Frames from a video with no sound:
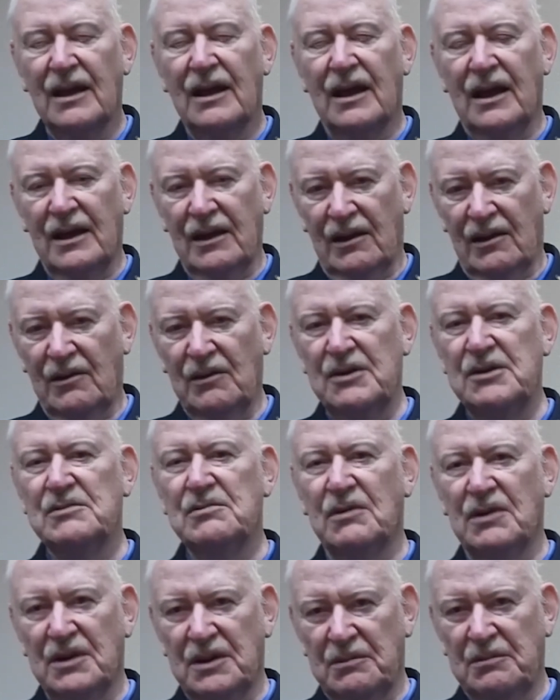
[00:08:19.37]
I always
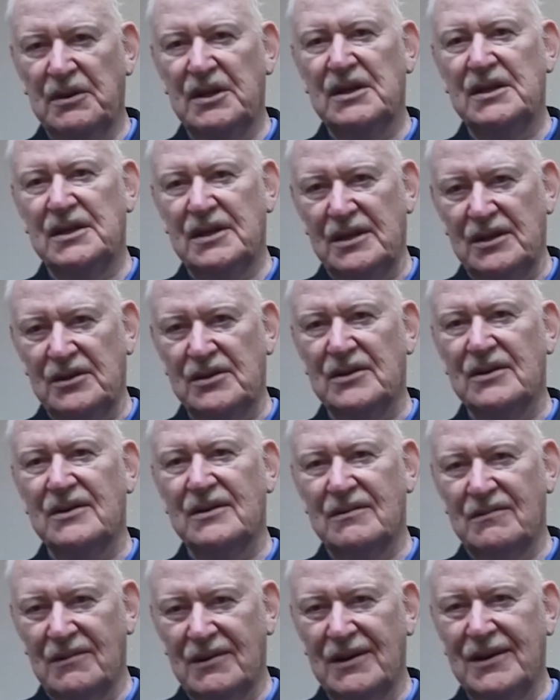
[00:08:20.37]
wanted to be a teacher,
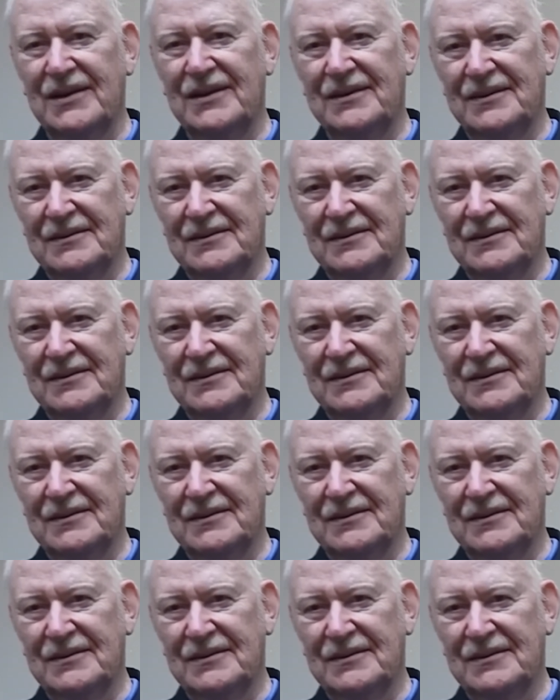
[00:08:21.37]
right.